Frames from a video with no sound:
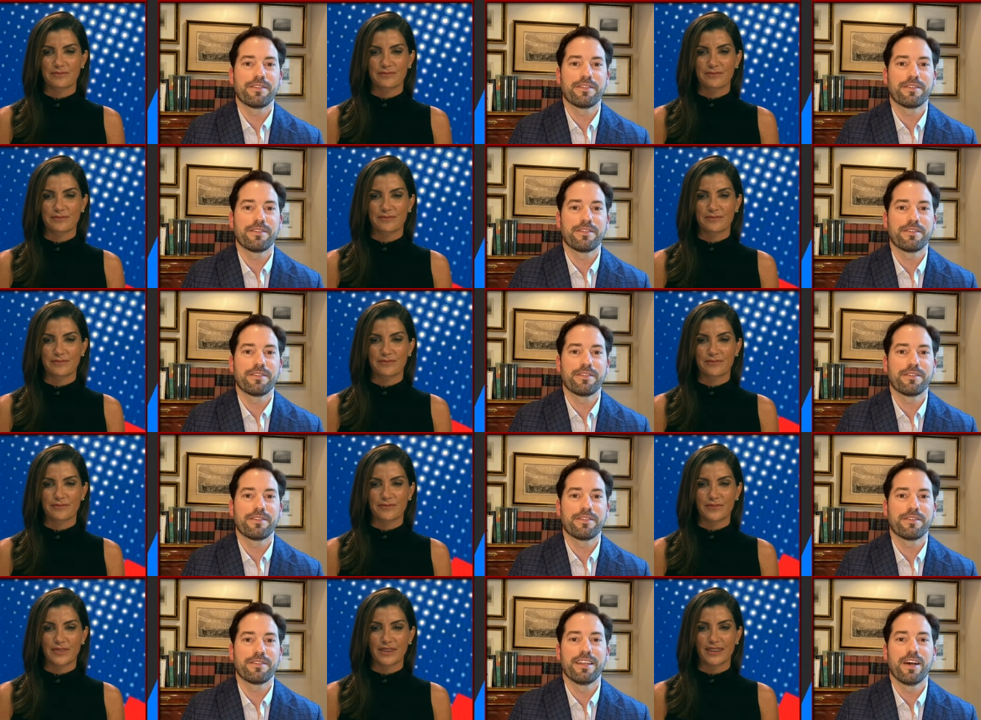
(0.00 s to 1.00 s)

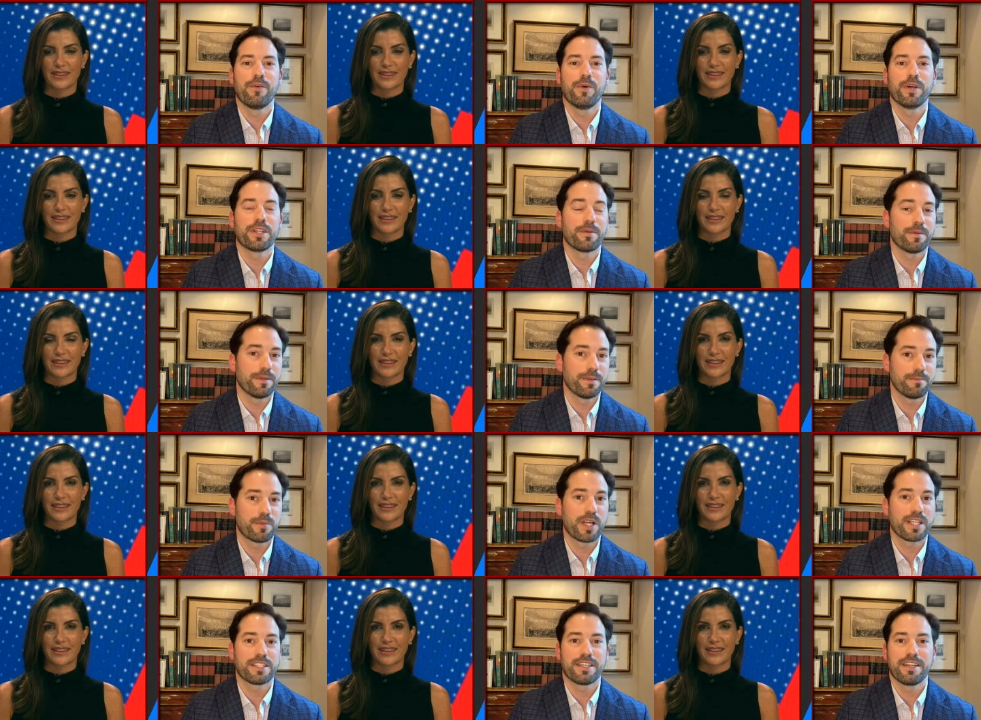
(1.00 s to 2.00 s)
Speaker 1: Firearms and uh, what
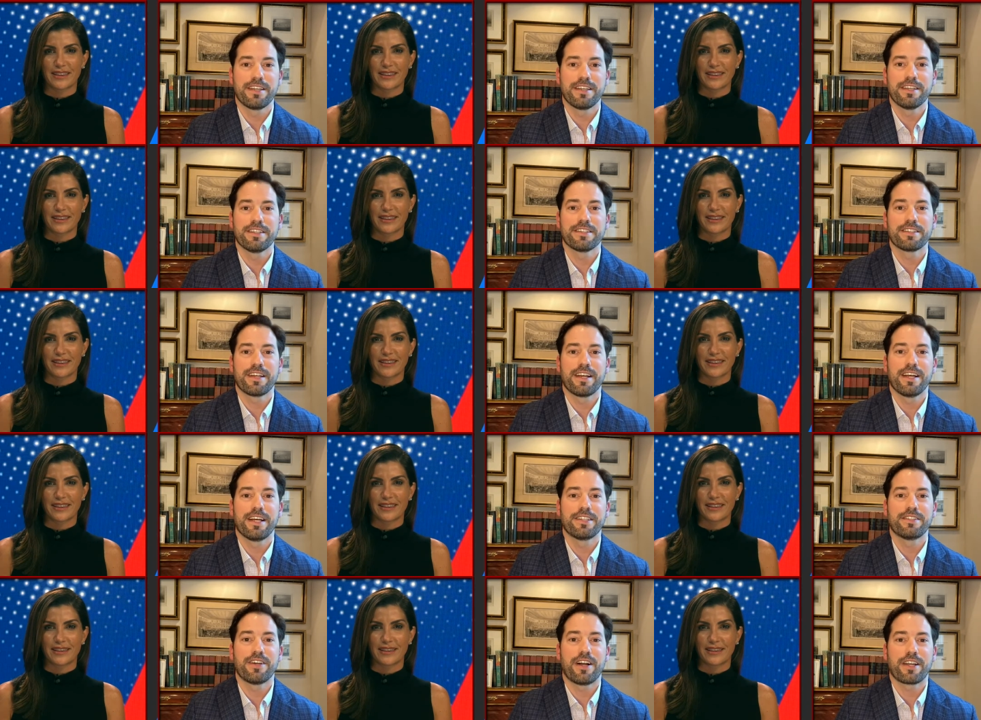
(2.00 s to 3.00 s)
the president is
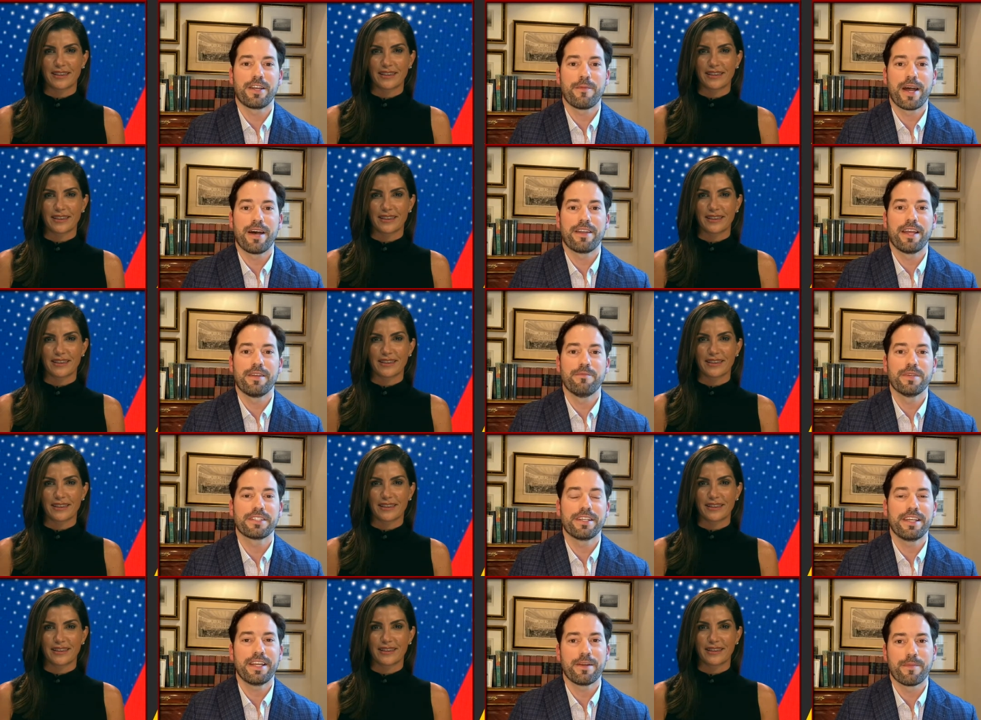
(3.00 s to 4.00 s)
uh, talking about and
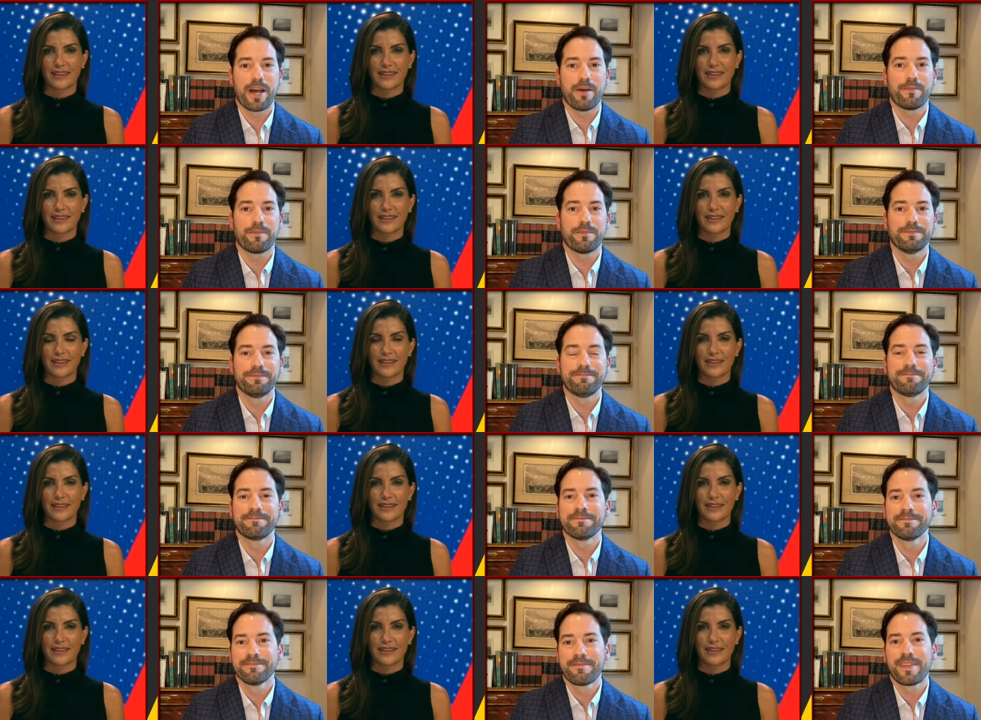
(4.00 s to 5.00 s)
misleading about.
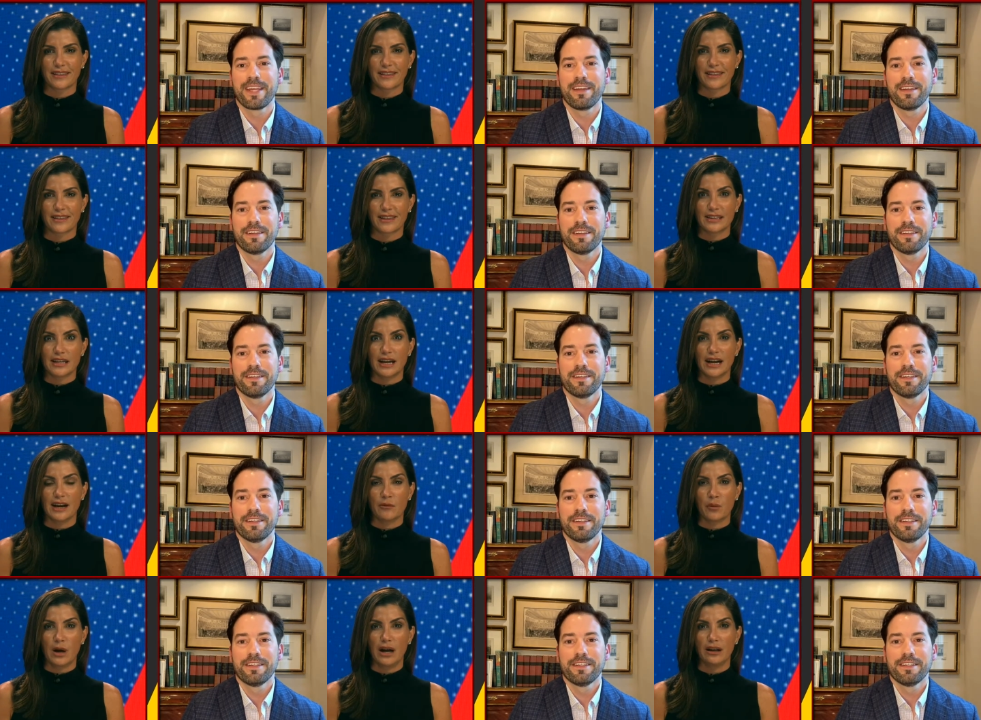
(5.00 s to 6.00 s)

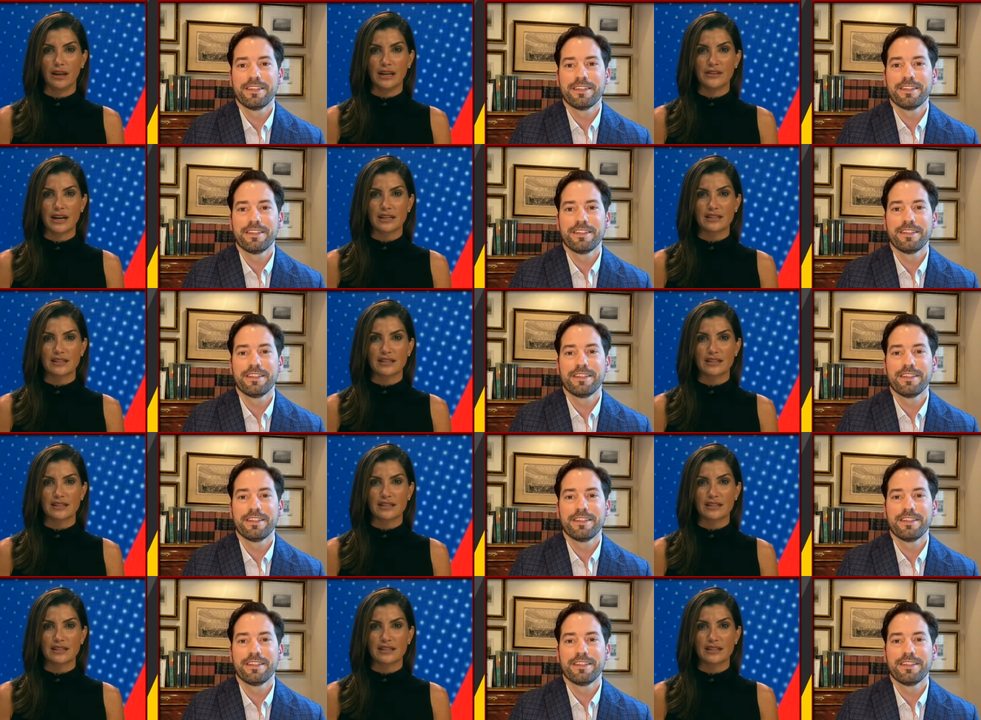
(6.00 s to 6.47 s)
Speaker 2: Yeah, well, and that's